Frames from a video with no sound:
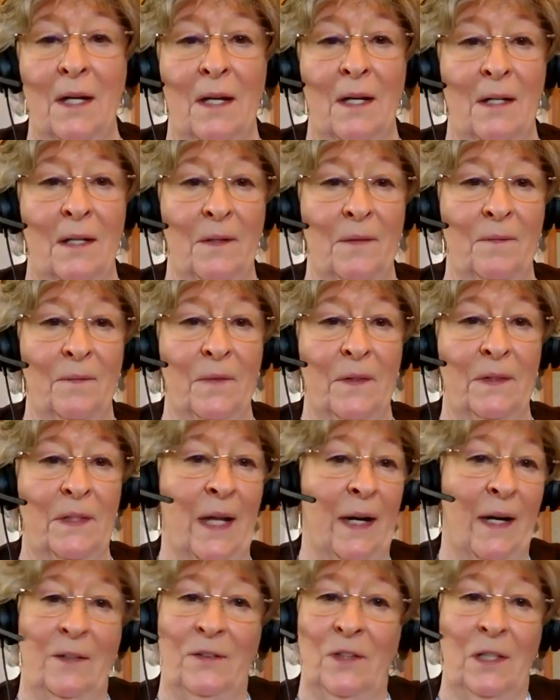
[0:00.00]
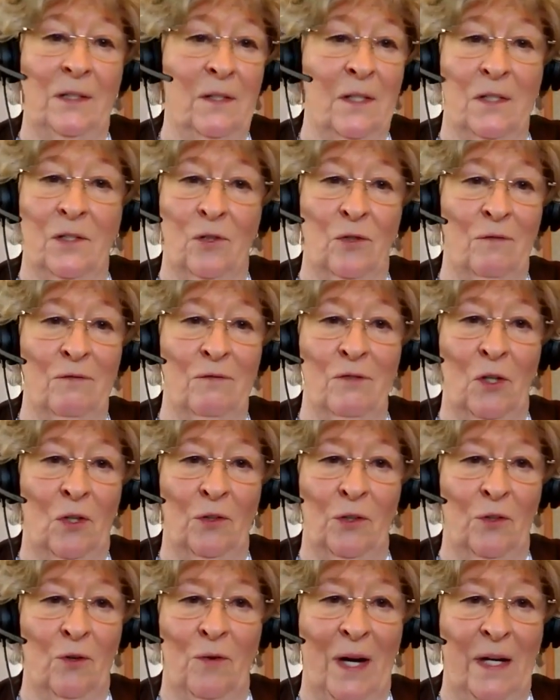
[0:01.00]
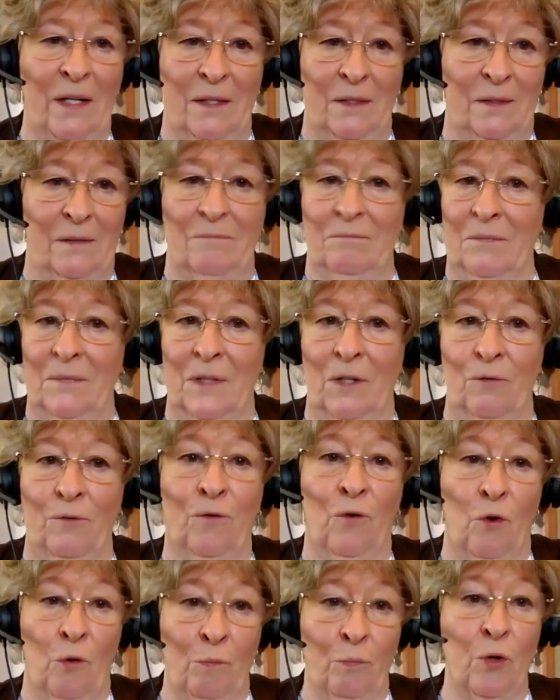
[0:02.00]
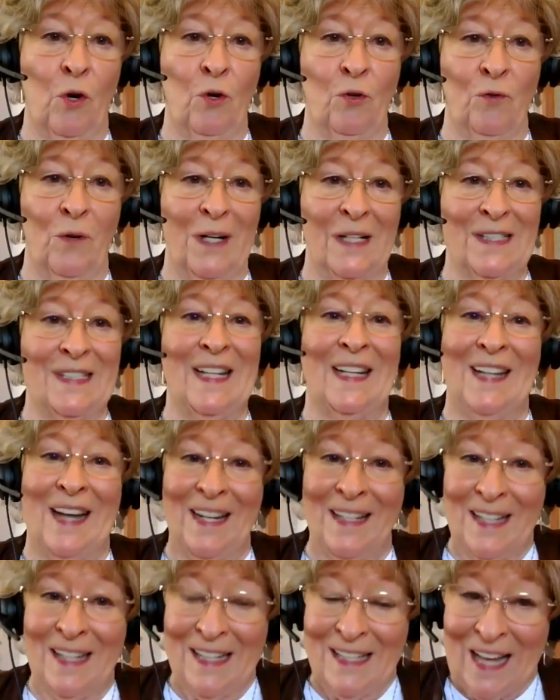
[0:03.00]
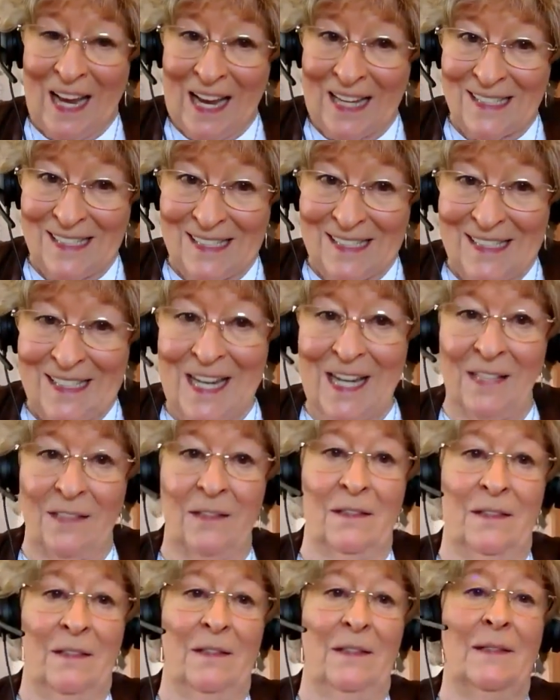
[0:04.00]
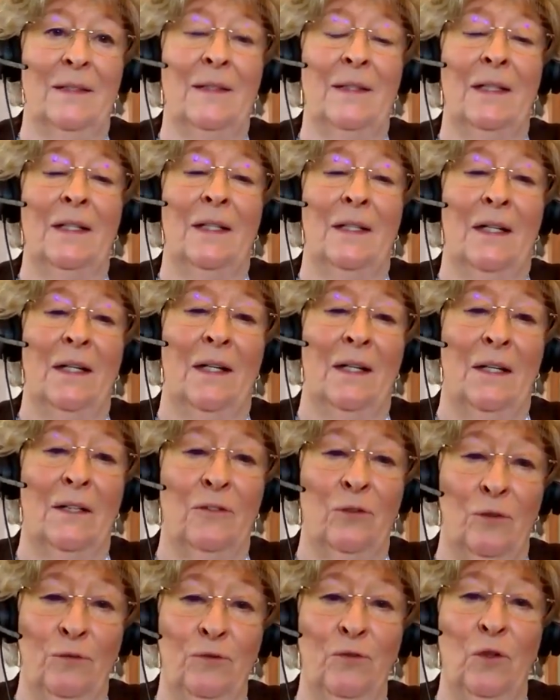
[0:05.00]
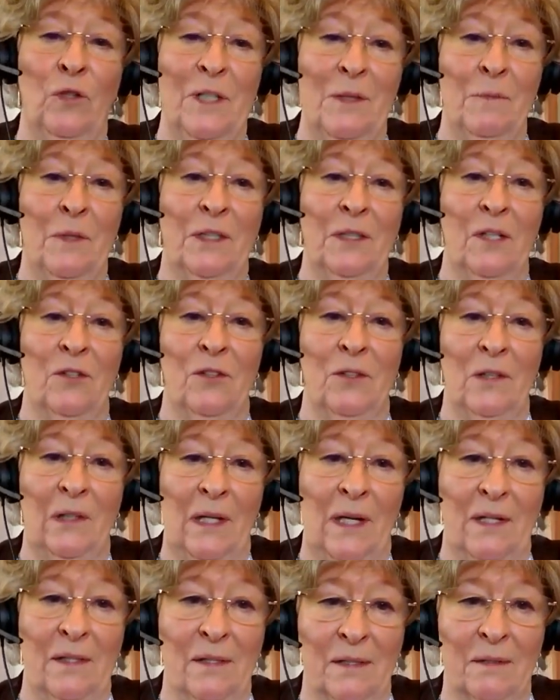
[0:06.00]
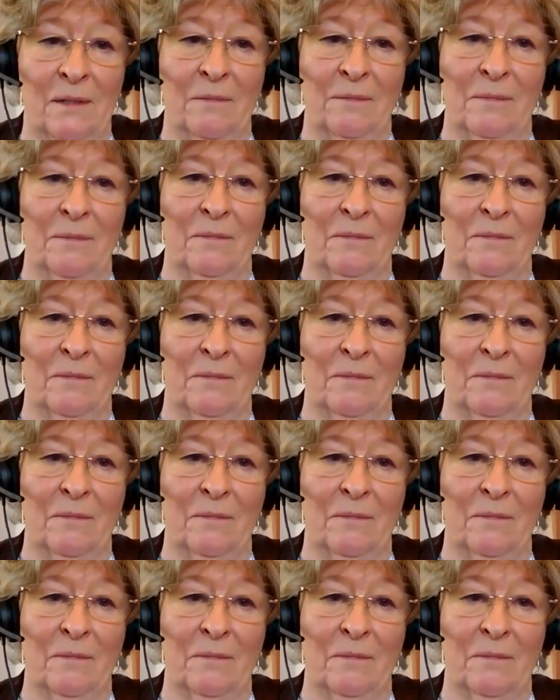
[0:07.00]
that I think deserves all the credit for progress that has yet to fully materialize.